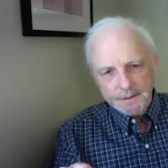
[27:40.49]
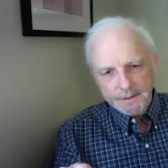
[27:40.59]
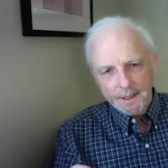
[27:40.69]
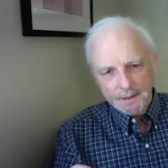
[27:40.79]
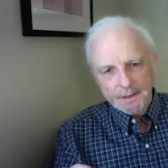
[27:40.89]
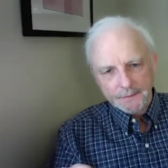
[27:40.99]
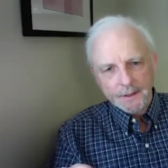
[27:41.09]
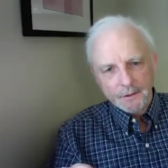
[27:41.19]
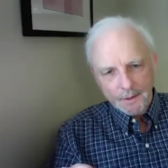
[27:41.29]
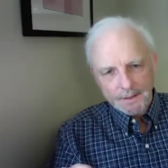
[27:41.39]

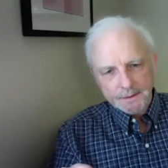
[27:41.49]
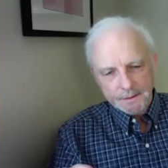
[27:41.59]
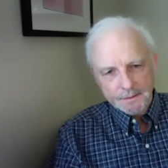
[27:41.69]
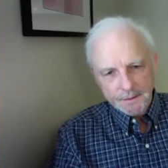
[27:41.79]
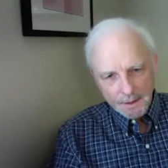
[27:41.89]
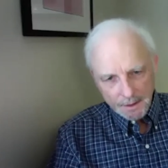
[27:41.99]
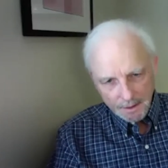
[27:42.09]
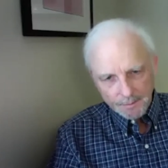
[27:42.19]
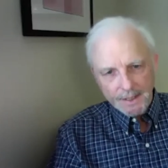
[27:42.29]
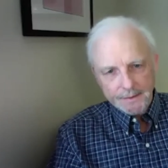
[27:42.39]
scientific questions
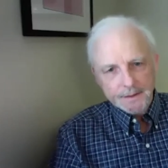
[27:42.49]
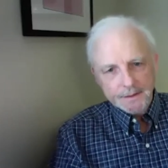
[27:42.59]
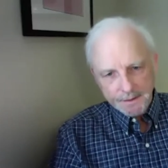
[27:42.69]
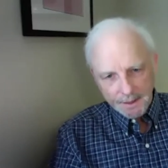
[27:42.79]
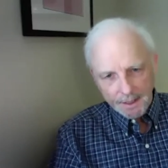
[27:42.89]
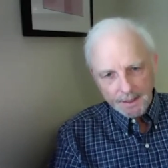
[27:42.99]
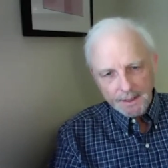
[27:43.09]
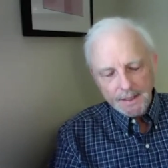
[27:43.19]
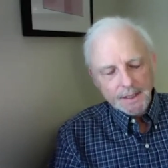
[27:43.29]
about the snake.